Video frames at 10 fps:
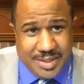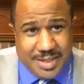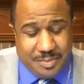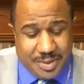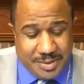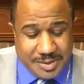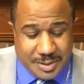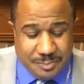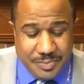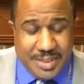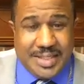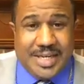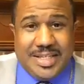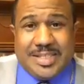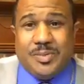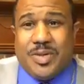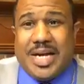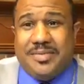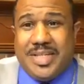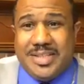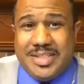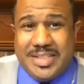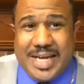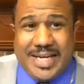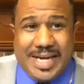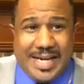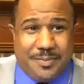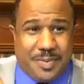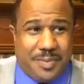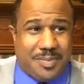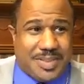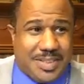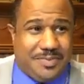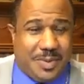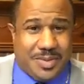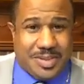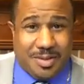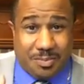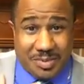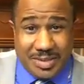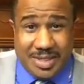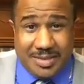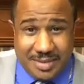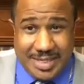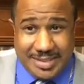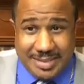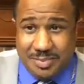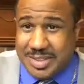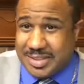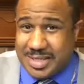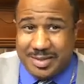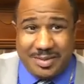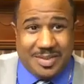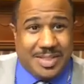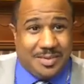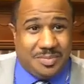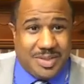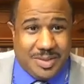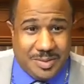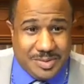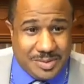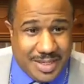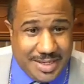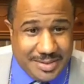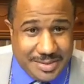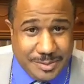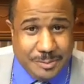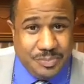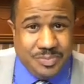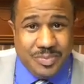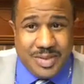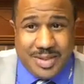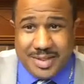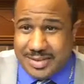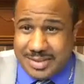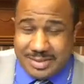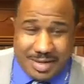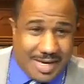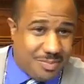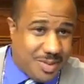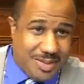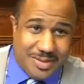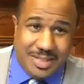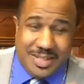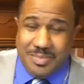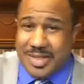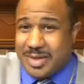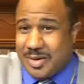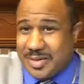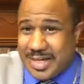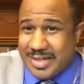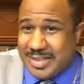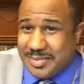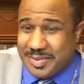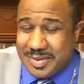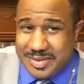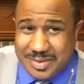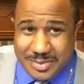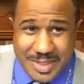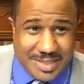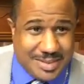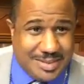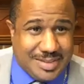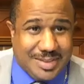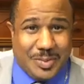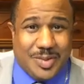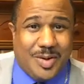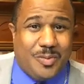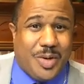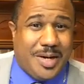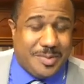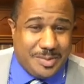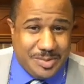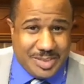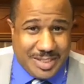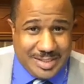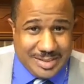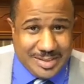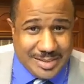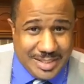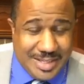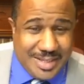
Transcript: and Periscope. Now, listen, what I've done tonight, I have purposely focused on presenting the lesson because I knew that there would be those trying to uh, distract me and lead me in all kind of different directions and going on wild goose chases